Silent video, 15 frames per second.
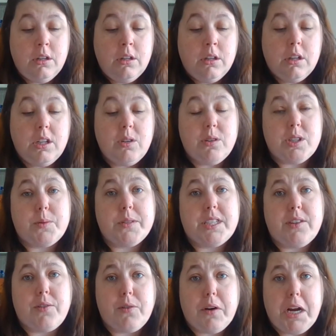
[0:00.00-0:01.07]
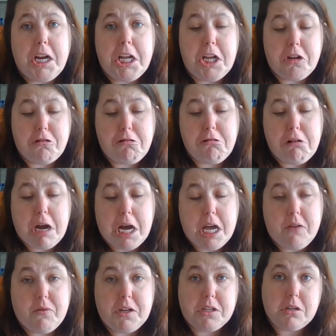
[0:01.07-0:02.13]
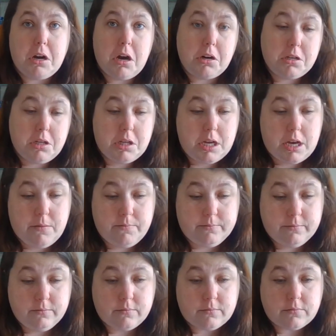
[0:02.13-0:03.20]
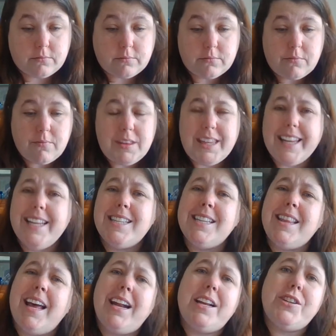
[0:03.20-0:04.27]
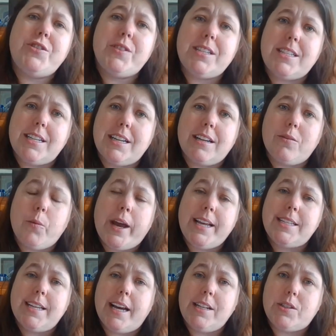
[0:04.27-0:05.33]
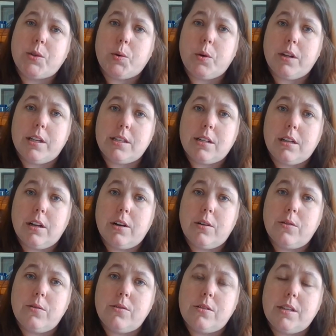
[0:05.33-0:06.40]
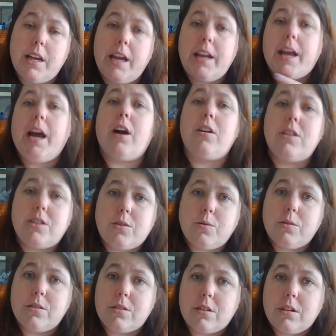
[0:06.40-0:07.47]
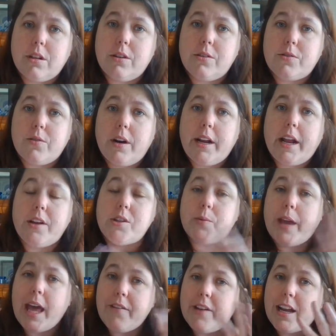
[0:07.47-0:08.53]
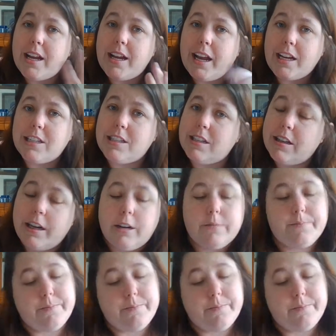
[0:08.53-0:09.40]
Louis was afraid he'd cry if he talked to them. Isn't that interesting? Wayside School is closed, and our schools are closed right now, so we have a connection there.